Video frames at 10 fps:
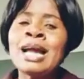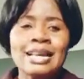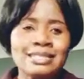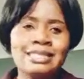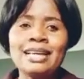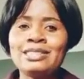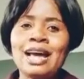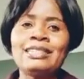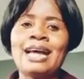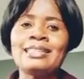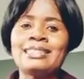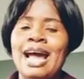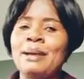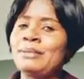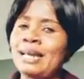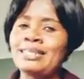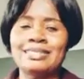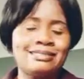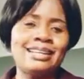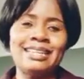I said that time that
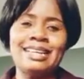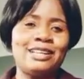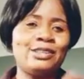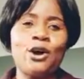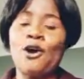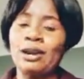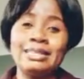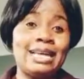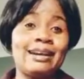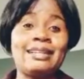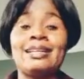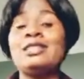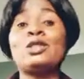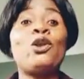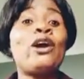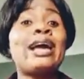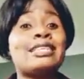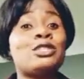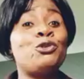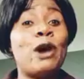is trending and don't collect directly, so long
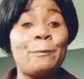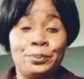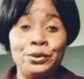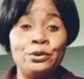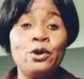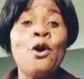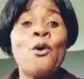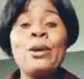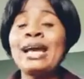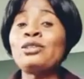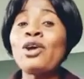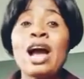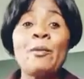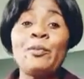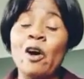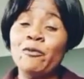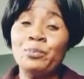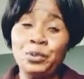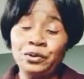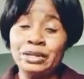as you are pure. When I talk
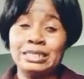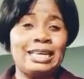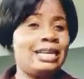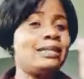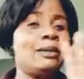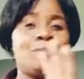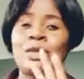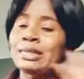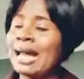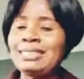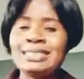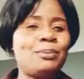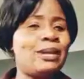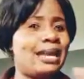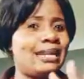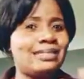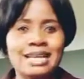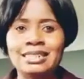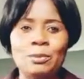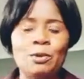of purity, tangible and
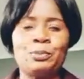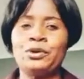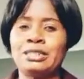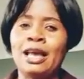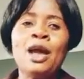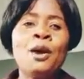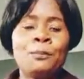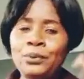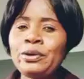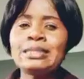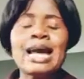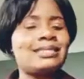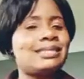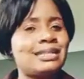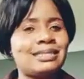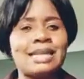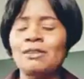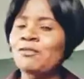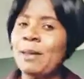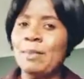intangible purity, purity as you are
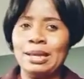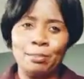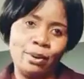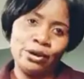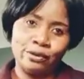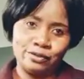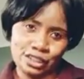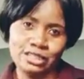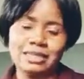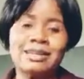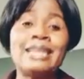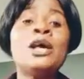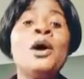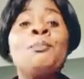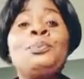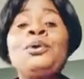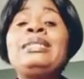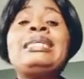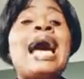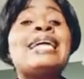sanctified by the blood of Jesus Christ,
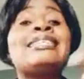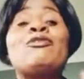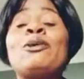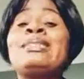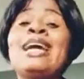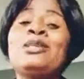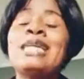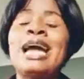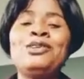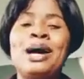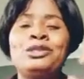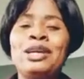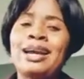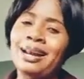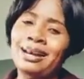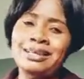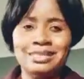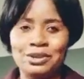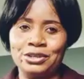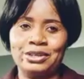purity as from time to time you are doing
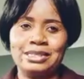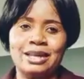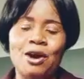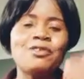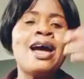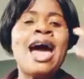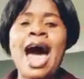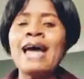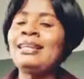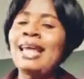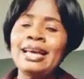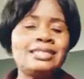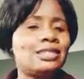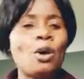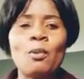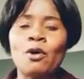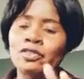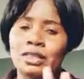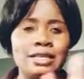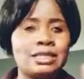cleansing on yourself, and then some
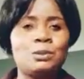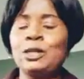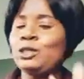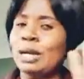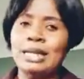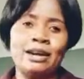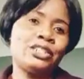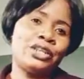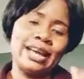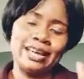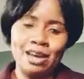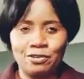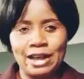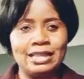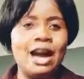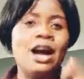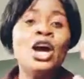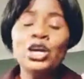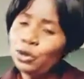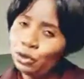of this spiritual direction I give right now,
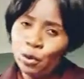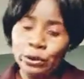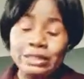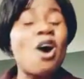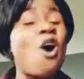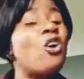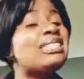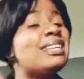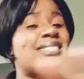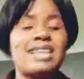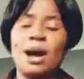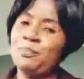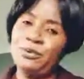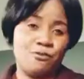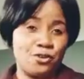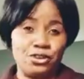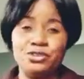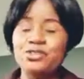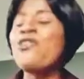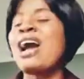you do it, all things are pure for
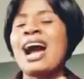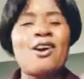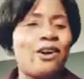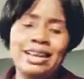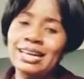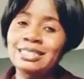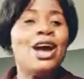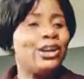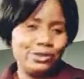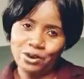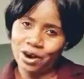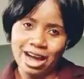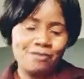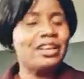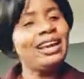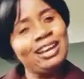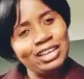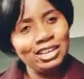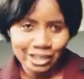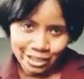you. You can collect, you don't have
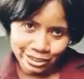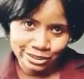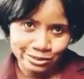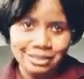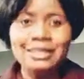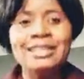any issue.